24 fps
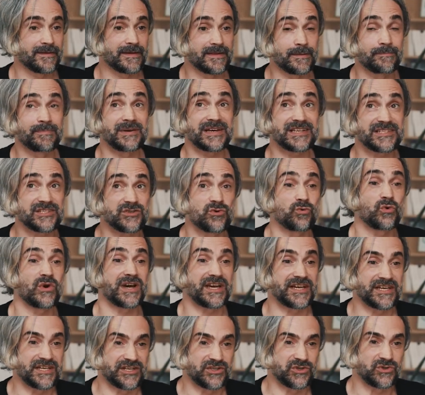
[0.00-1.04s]
The best
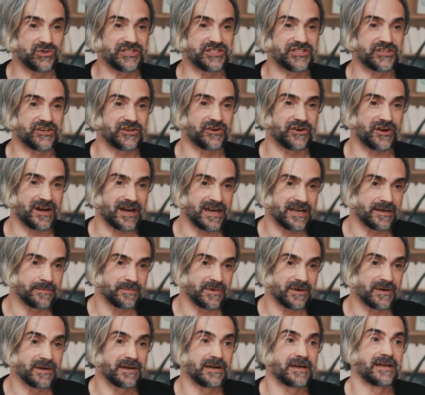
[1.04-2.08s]
way to describe
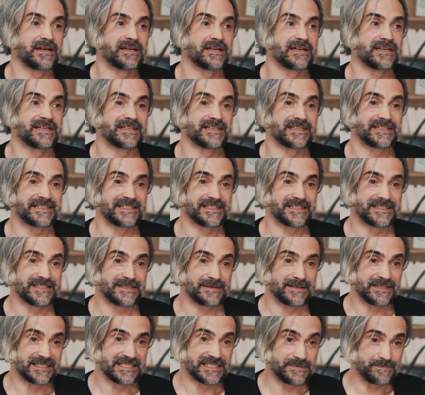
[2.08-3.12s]

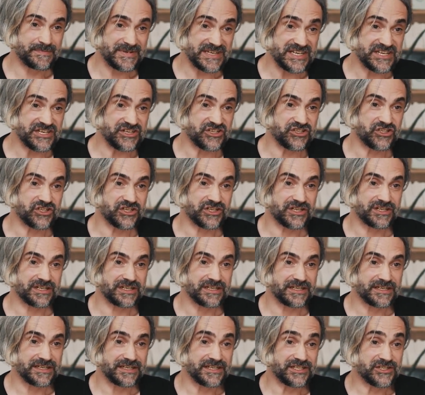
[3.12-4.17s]
speech
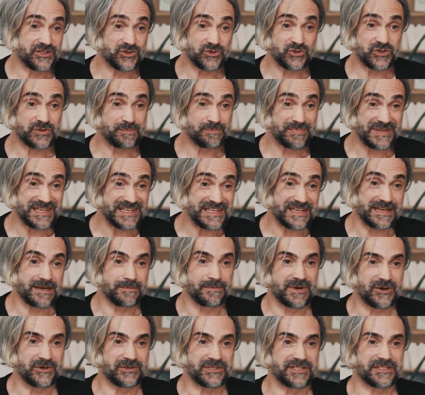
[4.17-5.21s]
is to speak
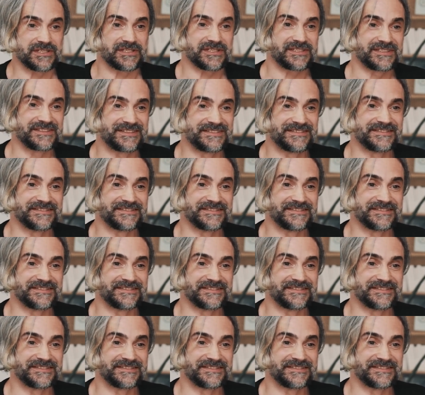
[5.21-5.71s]
about it.